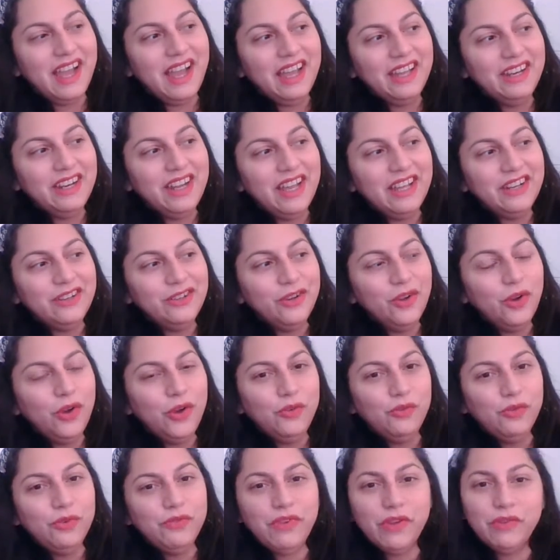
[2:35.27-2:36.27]
I don't know
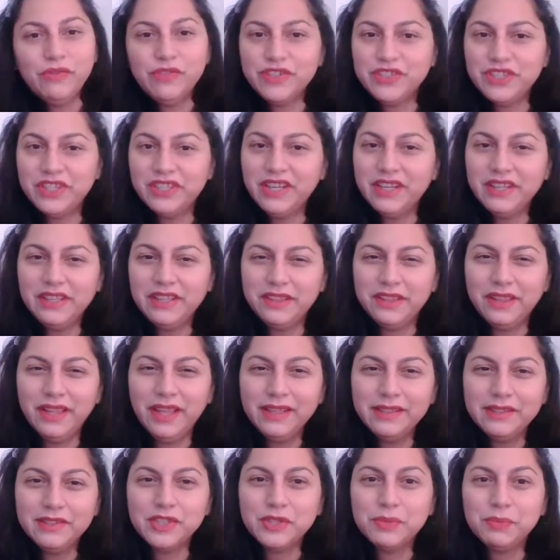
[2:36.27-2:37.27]
if we've ever seen anything
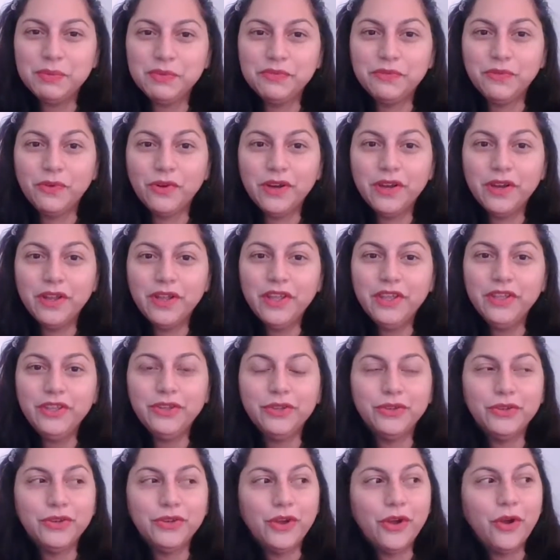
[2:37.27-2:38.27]
like this before,
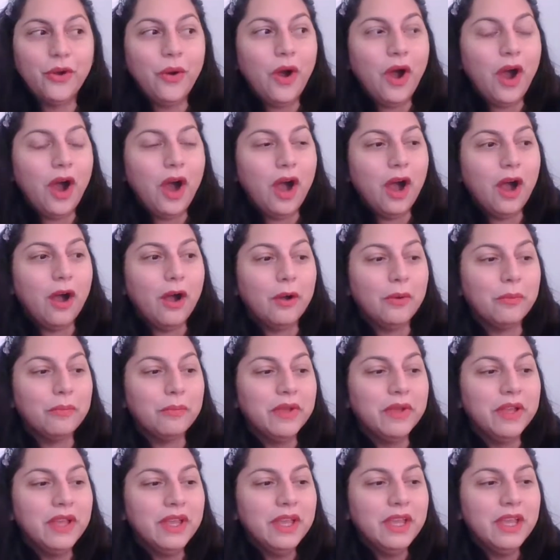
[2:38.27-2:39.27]

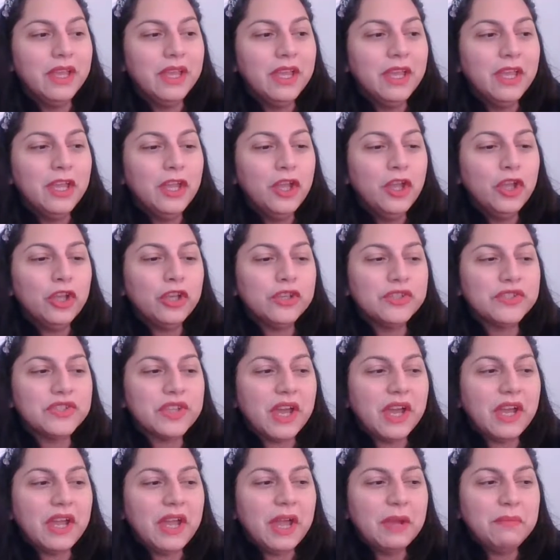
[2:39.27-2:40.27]
because
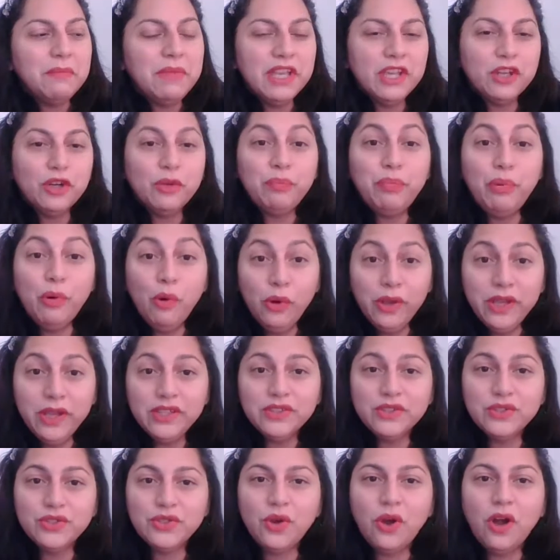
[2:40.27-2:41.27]
I make it a
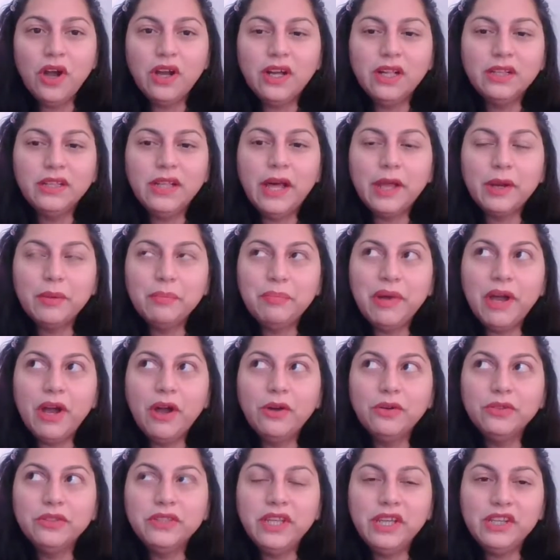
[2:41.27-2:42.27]
point to talk a lot
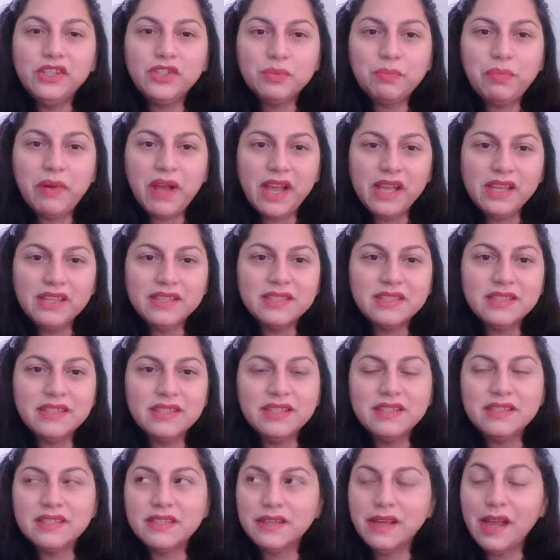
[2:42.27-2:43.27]
about the age of
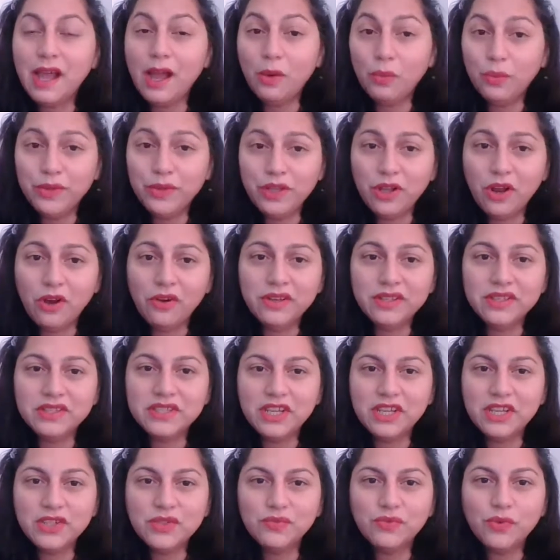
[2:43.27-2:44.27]
Pisces and how we are in
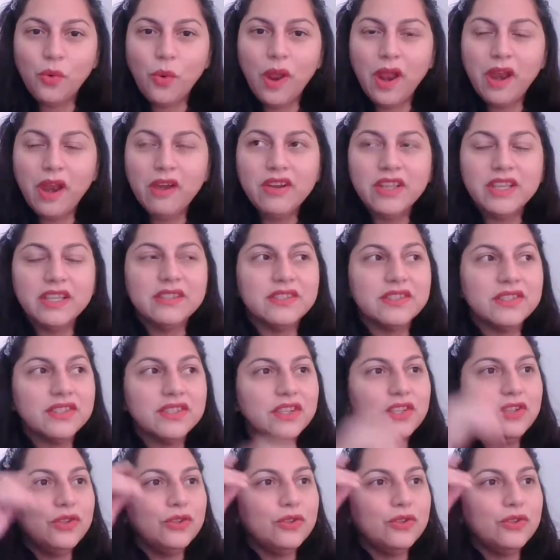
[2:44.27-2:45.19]
the age of Aquarius,